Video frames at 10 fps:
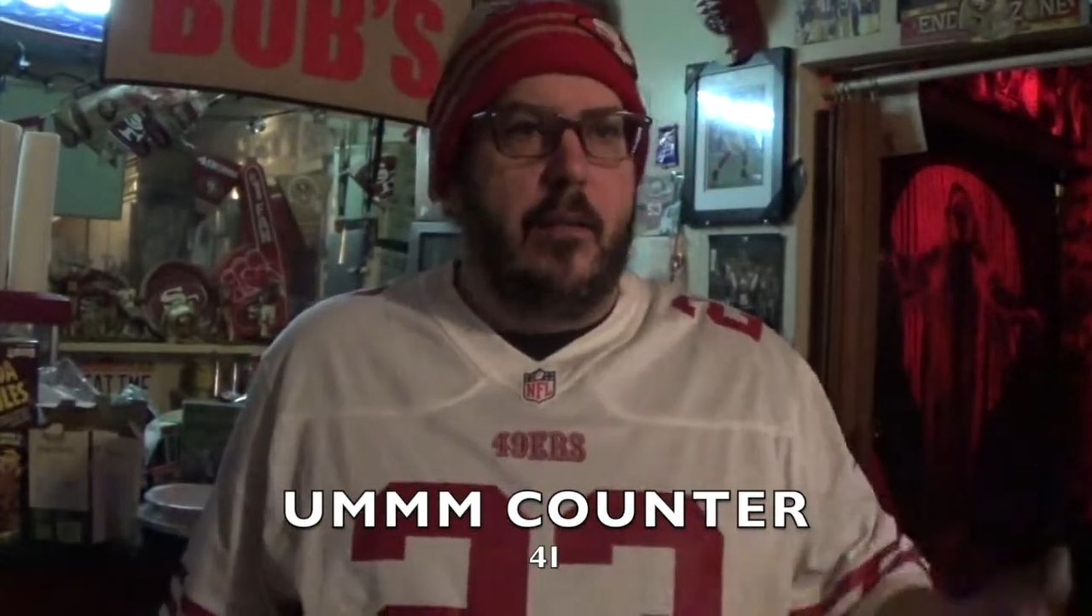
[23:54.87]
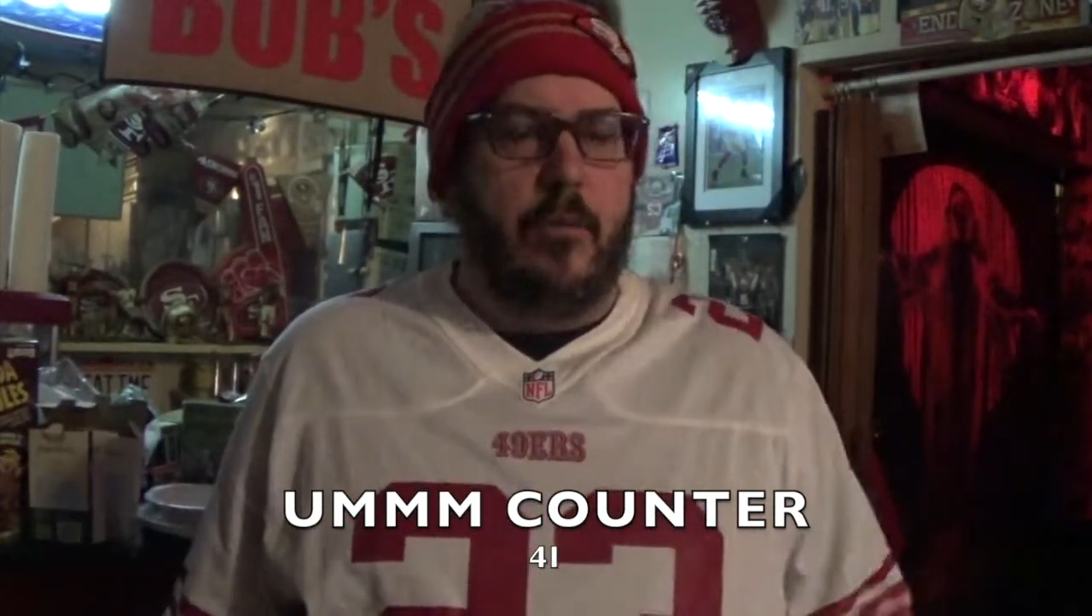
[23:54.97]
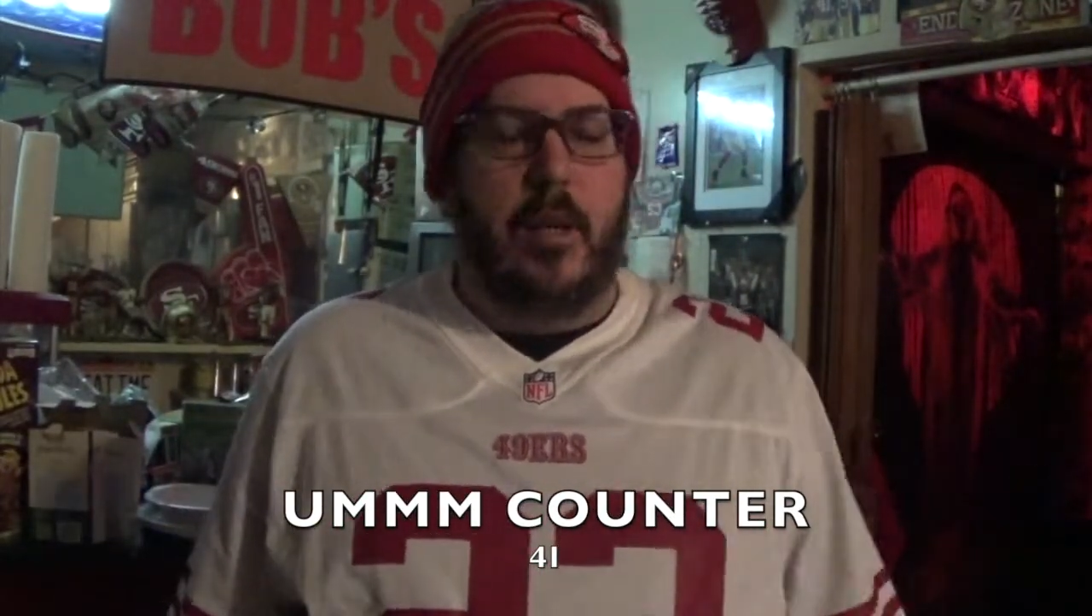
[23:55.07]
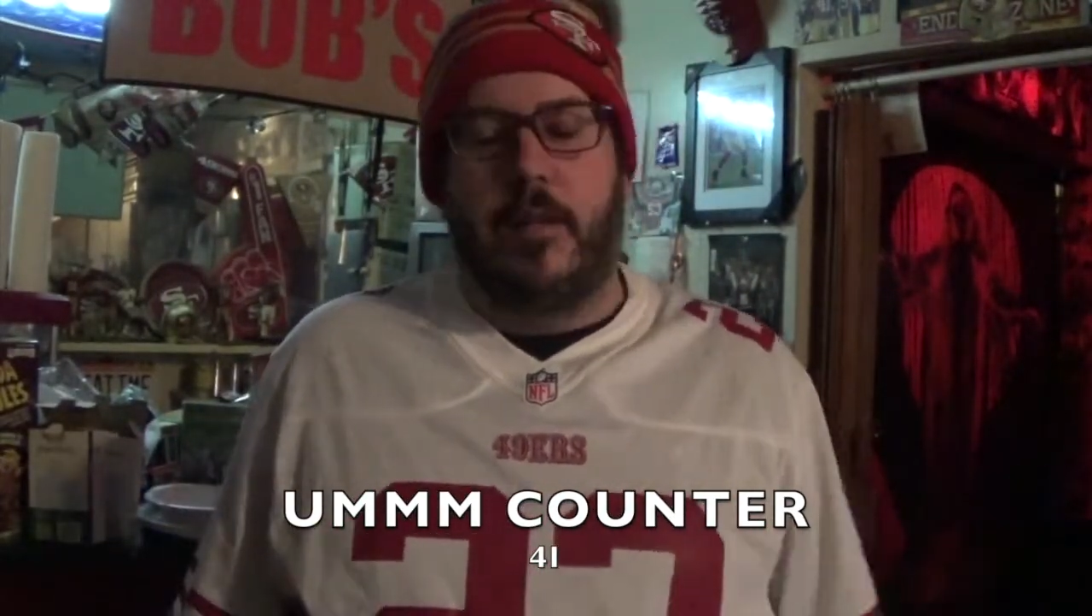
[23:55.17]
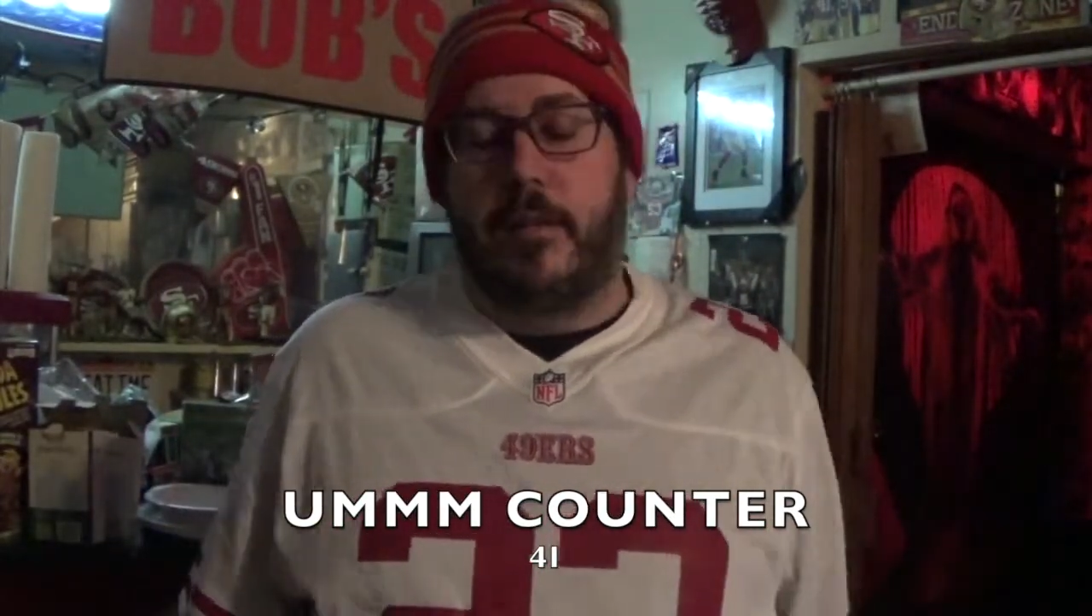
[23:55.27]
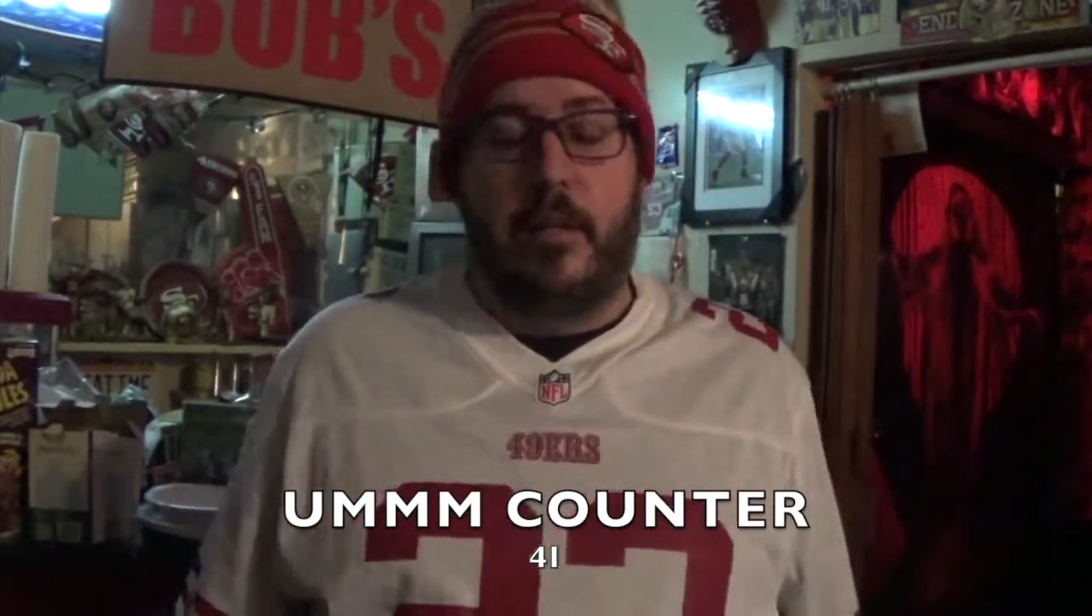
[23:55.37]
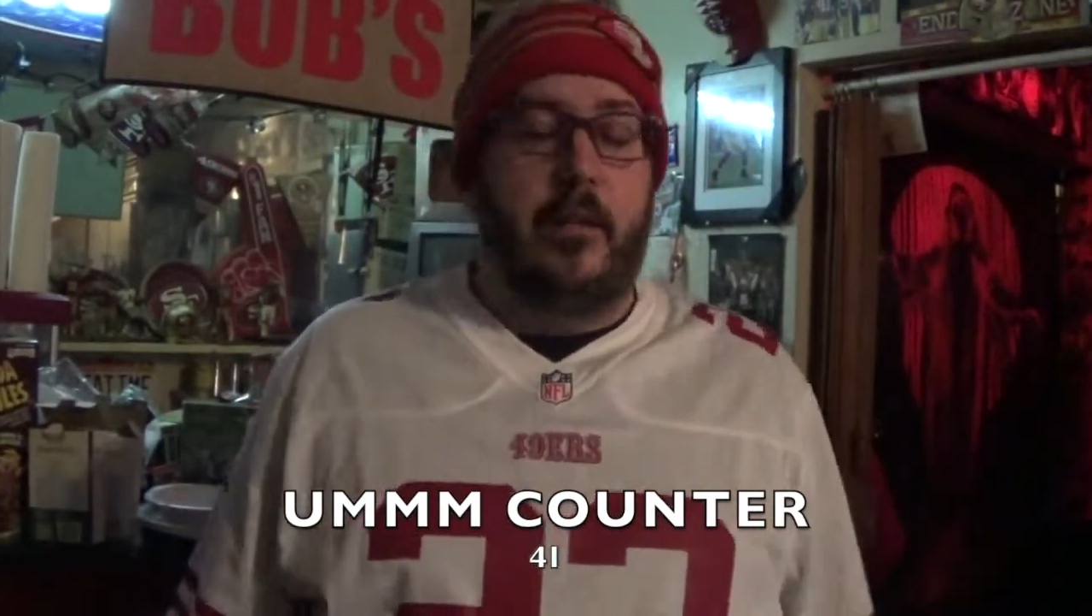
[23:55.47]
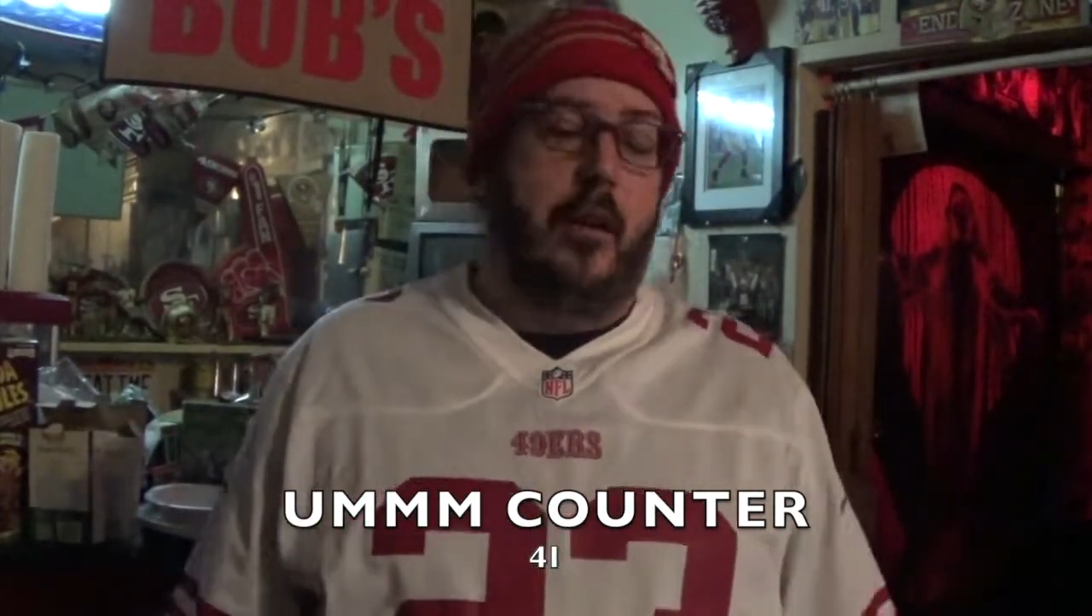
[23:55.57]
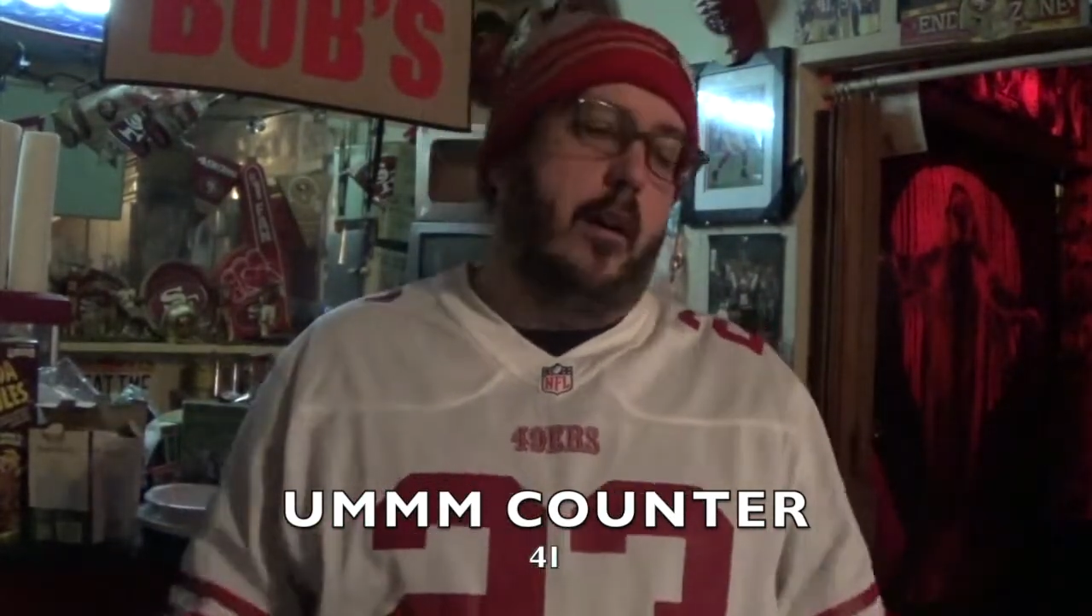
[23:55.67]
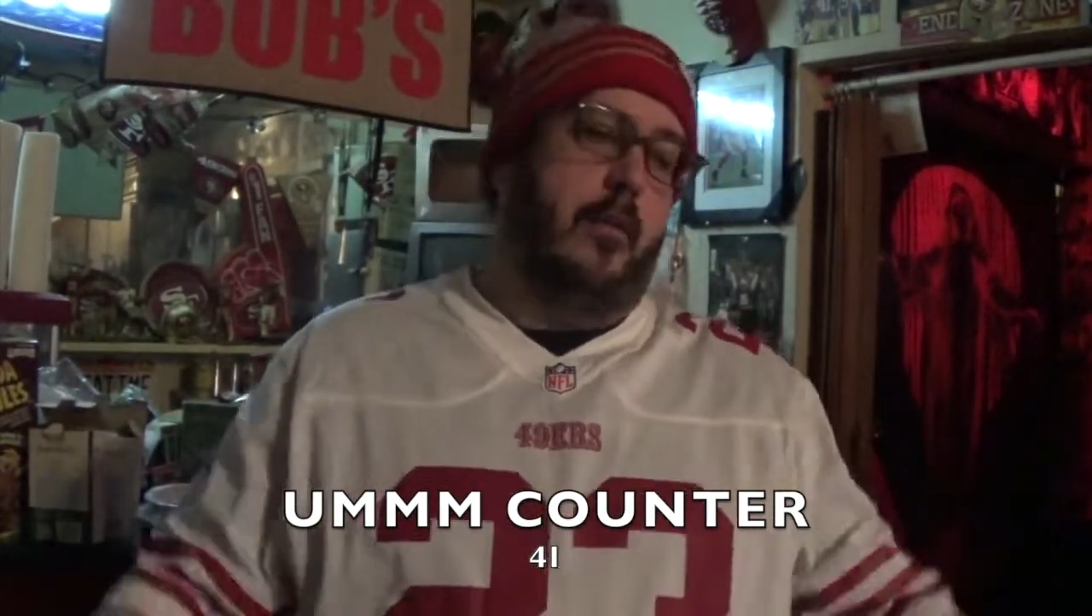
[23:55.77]
when I
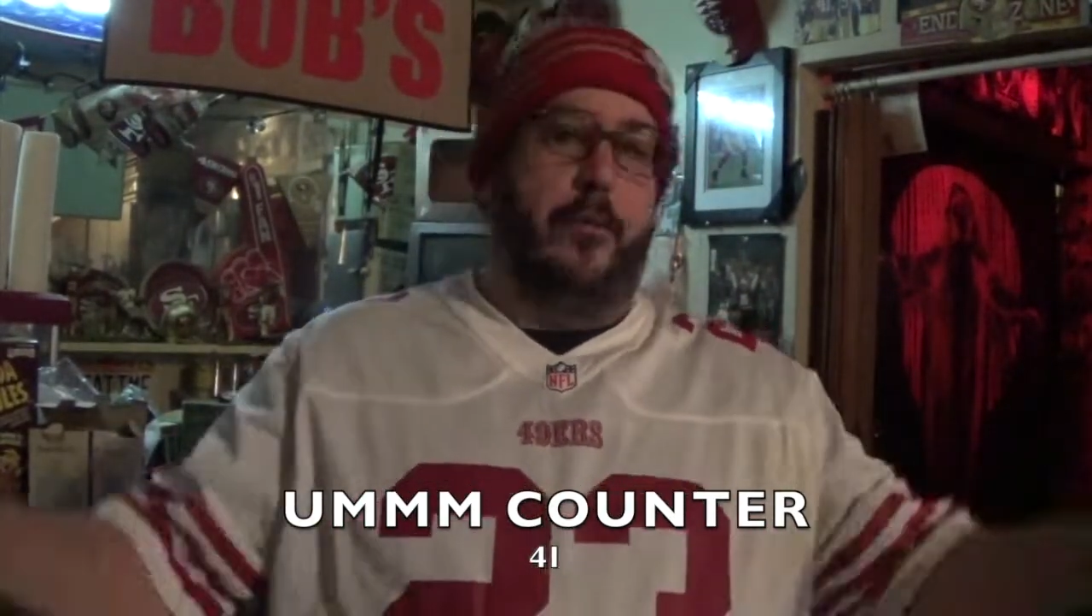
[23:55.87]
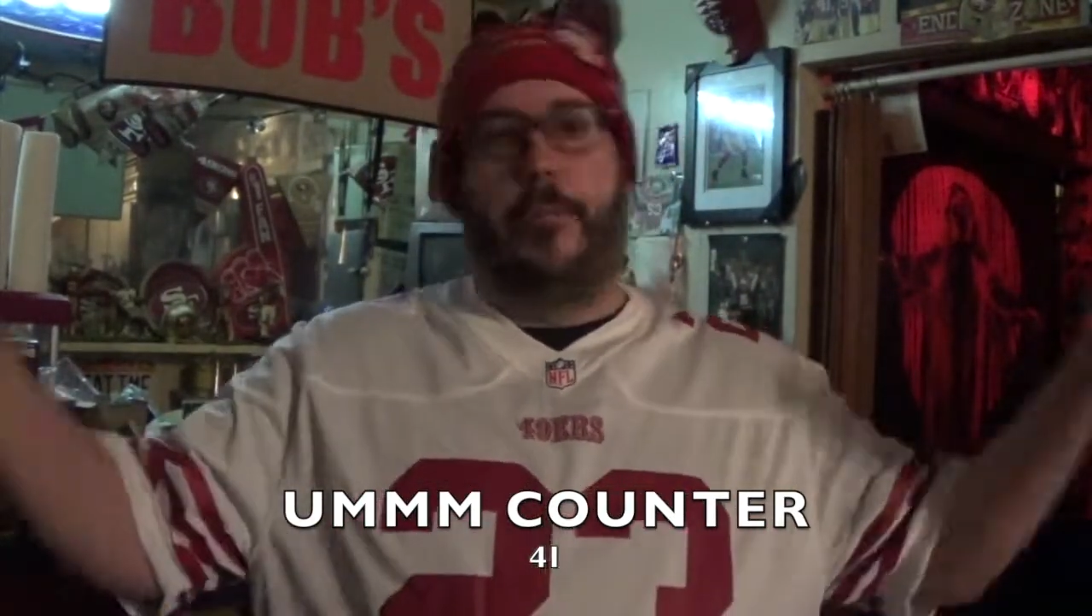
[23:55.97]
seen, oh,